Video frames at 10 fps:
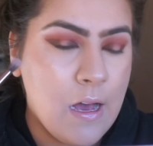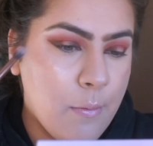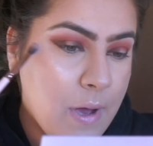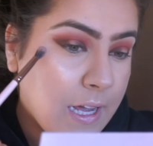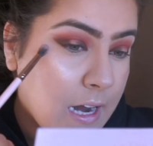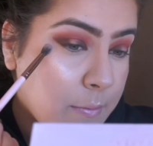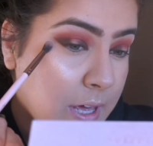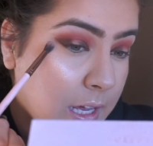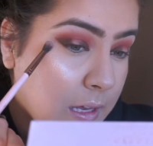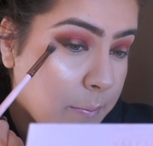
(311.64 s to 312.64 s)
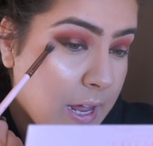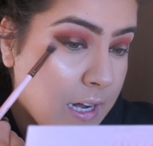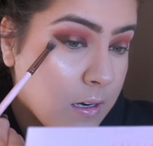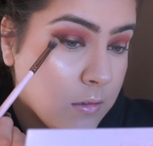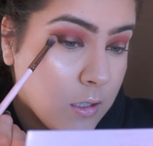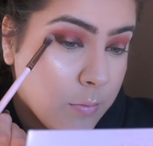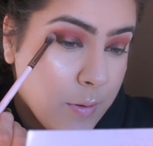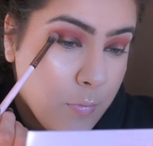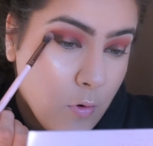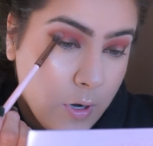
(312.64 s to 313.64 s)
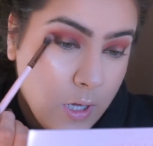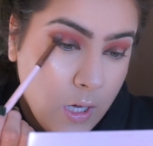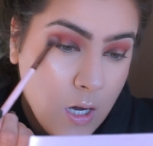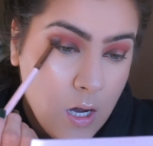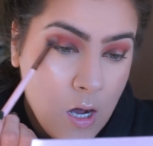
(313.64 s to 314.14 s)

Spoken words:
I kind of made it a little bit pointy